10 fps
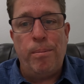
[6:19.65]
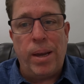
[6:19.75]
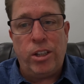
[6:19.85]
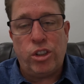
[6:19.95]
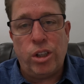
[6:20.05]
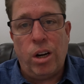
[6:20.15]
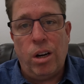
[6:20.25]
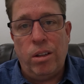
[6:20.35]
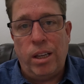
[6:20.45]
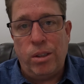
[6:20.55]
Make
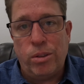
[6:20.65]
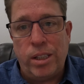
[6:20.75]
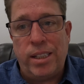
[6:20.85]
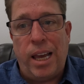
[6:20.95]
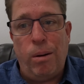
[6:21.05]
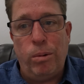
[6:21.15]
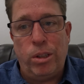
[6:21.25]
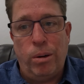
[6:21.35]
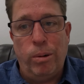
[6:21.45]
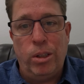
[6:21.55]
sure that you sit down
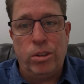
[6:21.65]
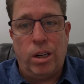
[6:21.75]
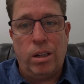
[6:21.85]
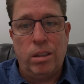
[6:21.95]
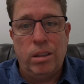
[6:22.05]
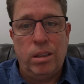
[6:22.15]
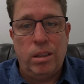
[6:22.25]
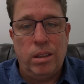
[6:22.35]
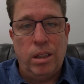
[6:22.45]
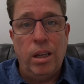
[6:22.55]
with your realtor.
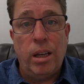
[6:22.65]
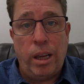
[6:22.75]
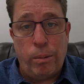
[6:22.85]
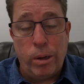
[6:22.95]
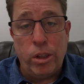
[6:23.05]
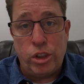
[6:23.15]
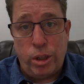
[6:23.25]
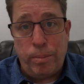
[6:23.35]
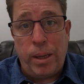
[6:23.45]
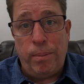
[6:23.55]
It really
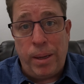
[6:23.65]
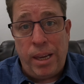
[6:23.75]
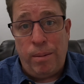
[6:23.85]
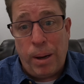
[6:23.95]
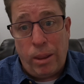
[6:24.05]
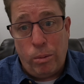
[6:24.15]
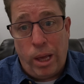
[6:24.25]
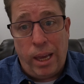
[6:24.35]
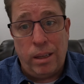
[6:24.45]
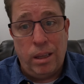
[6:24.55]
should be me, by the
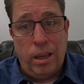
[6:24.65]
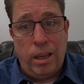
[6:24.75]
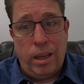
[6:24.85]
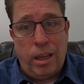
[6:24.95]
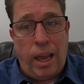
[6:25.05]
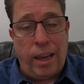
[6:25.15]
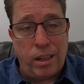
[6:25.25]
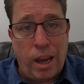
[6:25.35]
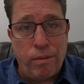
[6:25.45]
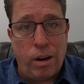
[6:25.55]
way,
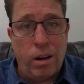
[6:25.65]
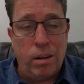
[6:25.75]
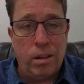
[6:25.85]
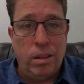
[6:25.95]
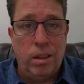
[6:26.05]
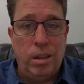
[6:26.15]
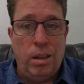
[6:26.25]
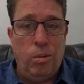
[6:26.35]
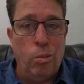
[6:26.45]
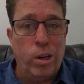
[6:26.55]
and cover
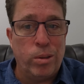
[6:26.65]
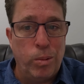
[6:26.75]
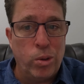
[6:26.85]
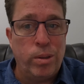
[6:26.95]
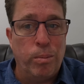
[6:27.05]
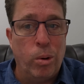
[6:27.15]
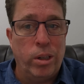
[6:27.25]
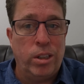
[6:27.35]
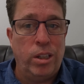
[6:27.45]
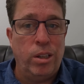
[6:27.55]
what is most
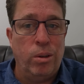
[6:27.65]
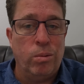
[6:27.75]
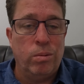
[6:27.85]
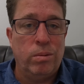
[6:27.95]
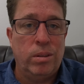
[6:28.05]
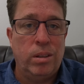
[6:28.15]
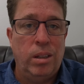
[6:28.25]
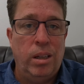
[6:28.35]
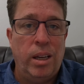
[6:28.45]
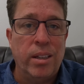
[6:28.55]
important to you.
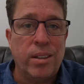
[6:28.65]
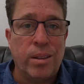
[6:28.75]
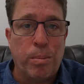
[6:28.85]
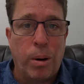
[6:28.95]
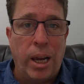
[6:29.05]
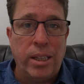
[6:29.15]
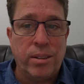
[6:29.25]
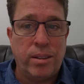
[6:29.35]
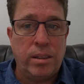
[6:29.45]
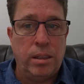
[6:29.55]
Is it the
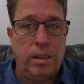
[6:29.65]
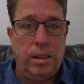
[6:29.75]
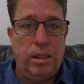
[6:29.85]
price?